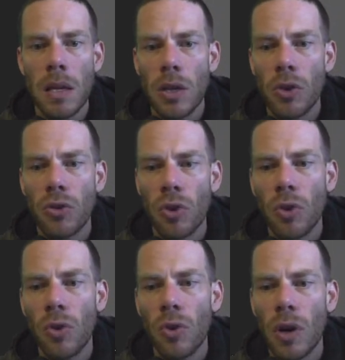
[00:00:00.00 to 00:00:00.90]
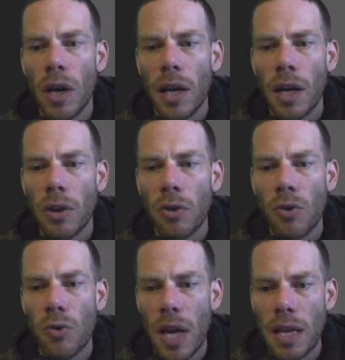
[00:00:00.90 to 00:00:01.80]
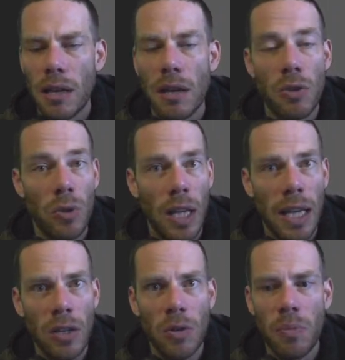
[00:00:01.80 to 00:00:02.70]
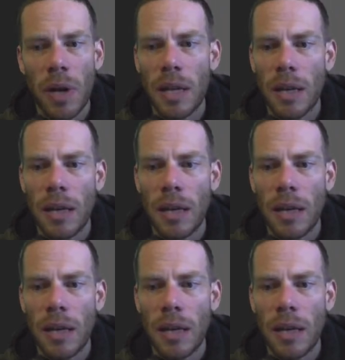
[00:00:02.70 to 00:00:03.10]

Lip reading: So I create a new layout by